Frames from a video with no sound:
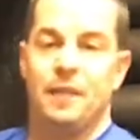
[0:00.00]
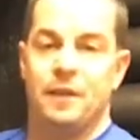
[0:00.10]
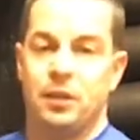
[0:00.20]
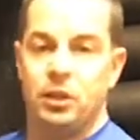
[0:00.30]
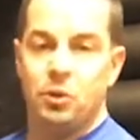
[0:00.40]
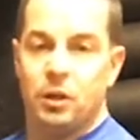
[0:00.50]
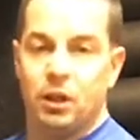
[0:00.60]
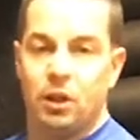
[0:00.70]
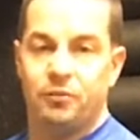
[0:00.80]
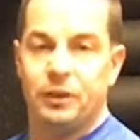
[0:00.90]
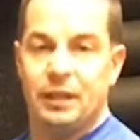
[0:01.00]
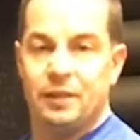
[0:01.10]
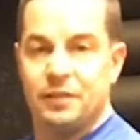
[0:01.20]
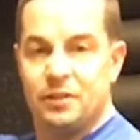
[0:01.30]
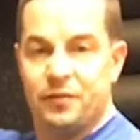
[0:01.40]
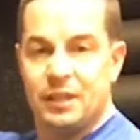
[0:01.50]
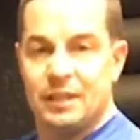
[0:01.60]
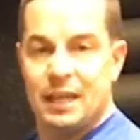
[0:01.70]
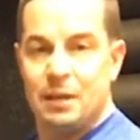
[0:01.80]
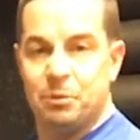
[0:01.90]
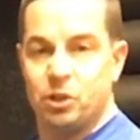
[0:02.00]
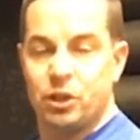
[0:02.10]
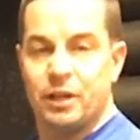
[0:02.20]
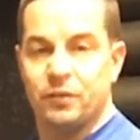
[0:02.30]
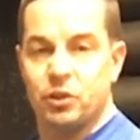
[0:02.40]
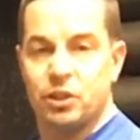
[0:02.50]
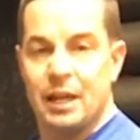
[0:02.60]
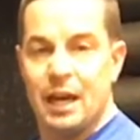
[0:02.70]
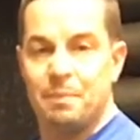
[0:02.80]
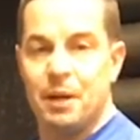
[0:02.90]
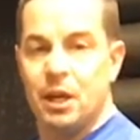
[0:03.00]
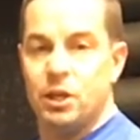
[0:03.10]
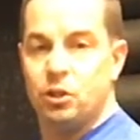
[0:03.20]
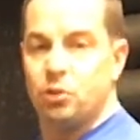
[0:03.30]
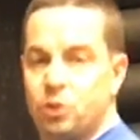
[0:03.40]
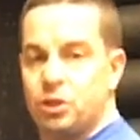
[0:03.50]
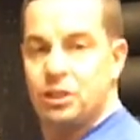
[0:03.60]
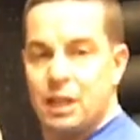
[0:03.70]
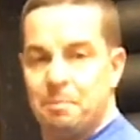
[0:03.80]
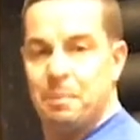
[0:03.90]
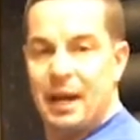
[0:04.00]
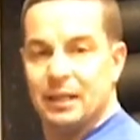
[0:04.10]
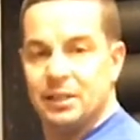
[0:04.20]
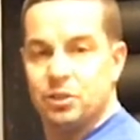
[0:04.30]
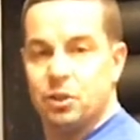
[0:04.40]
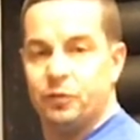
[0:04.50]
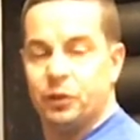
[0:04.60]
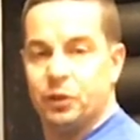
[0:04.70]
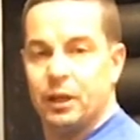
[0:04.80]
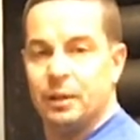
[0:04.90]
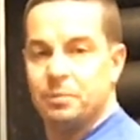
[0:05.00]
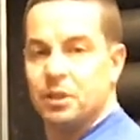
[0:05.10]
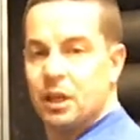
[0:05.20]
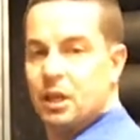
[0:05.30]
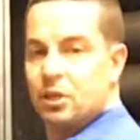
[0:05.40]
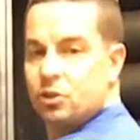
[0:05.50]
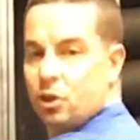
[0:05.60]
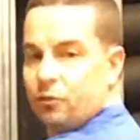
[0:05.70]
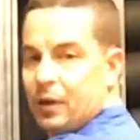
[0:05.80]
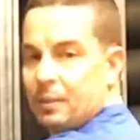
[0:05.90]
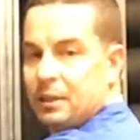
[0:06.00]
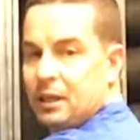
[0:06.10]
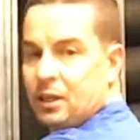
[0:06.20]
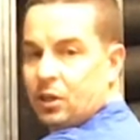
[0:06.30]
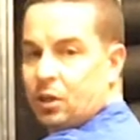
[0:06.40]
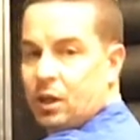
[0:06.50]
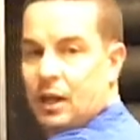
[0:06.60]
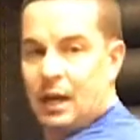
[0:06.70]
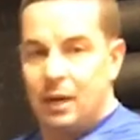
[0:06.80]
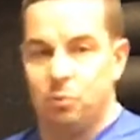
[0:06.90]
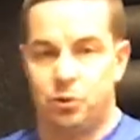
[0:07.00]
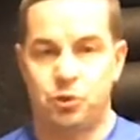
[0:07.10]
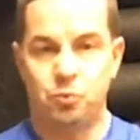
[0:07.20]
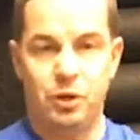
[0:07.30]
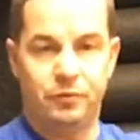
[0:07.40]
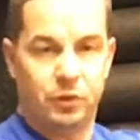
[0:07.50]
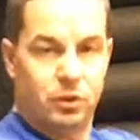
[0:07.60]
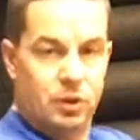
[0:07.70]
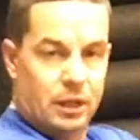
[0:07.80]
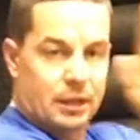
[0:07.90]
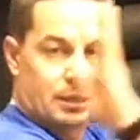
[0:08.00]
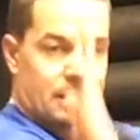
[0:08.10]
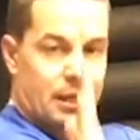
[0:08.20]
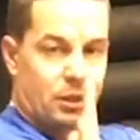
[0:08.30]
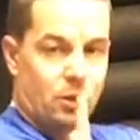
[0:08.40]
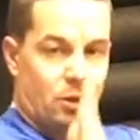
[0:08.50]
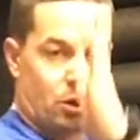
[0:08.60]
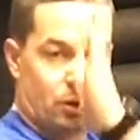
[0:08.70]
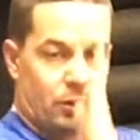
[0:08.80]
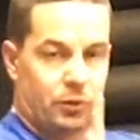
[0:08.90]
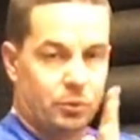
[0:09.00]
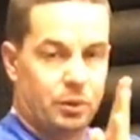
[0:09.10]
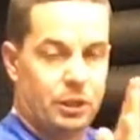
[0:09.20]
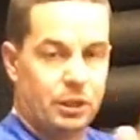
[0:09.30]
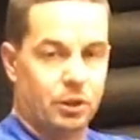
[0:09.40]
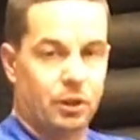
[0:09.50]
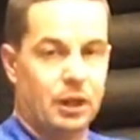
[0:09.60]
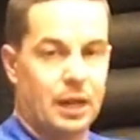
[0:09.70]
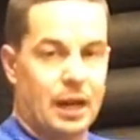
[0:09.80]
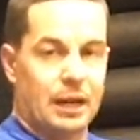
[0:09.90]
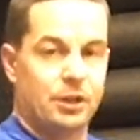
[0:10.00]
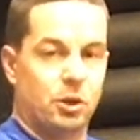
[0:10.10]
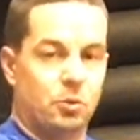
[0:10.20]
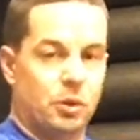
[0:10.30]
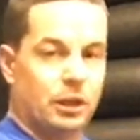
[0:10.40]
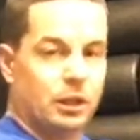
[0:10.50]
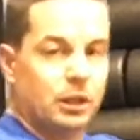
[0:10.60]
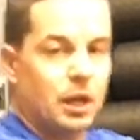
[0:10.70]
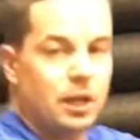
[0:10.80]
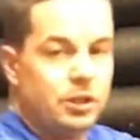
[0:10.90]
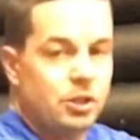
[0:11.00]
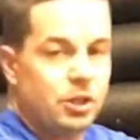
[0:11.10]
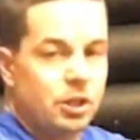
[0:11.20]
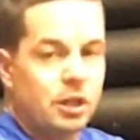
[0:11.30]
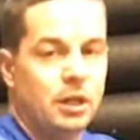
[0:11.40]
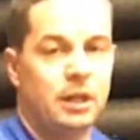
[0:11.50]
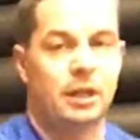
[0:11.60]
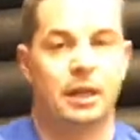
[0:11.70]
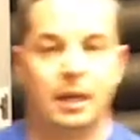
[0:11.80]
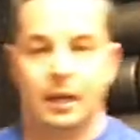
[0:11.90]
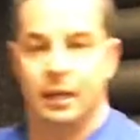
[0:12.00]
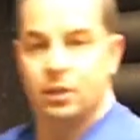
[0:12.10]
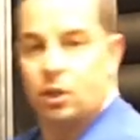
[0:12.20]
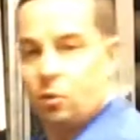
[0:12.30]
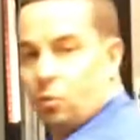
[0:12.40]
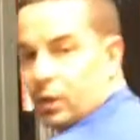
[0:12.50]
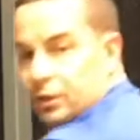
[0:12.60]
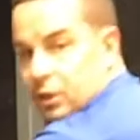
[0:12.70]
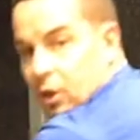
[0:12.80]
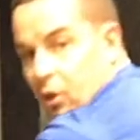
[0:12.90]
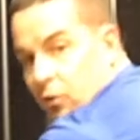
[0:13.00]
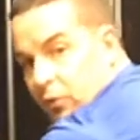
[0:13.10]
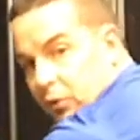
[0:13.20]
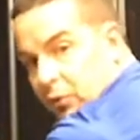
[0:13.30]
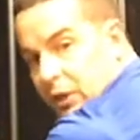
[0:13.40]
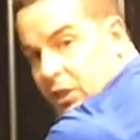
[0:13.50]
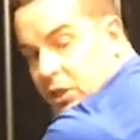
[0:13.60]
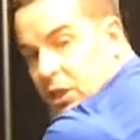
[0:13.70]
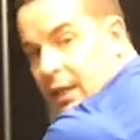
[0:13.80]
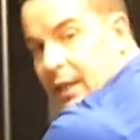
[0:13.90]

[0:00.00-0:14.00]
The cue I'll often give is if this cable should ever snap, you should stay balanced over your hips. So if I'm here, I will swivel and stay long through here. I don't want to lunge and I don't want to overreach